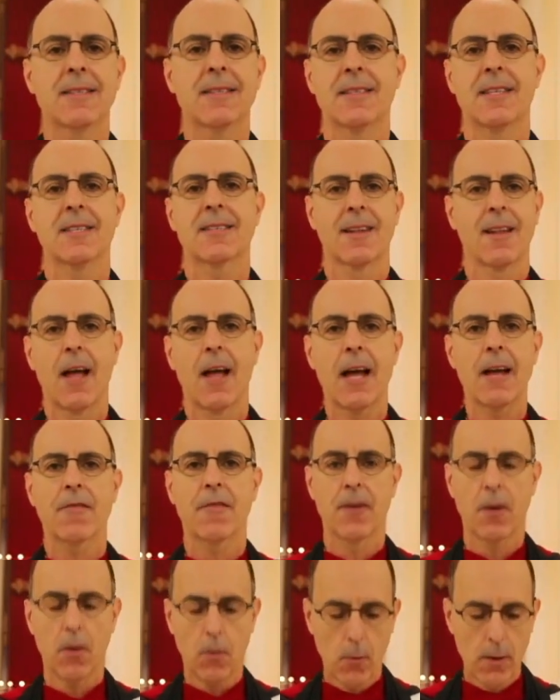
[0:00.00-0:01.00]
this life
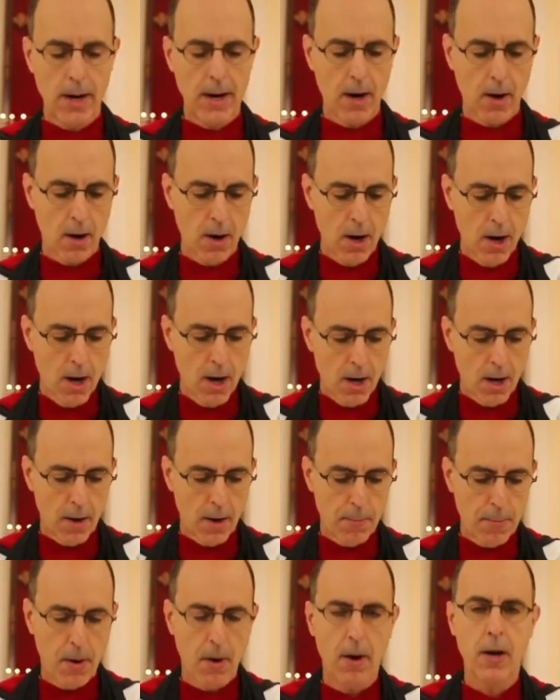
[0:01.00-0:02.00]
that we are a
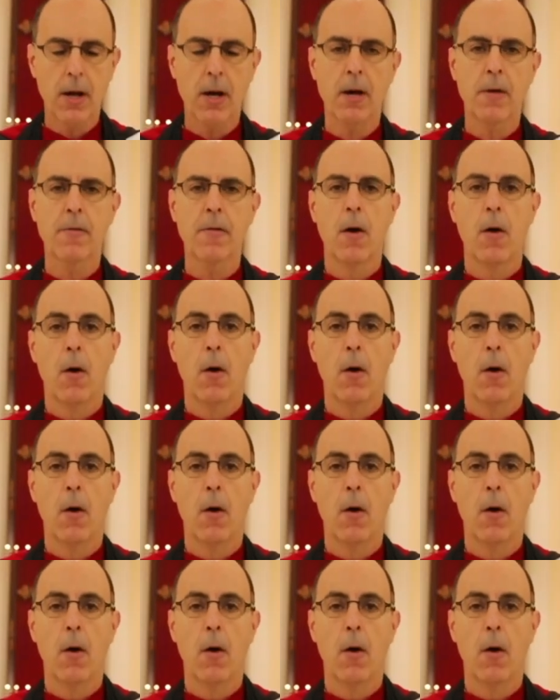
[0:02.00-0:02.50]
part of,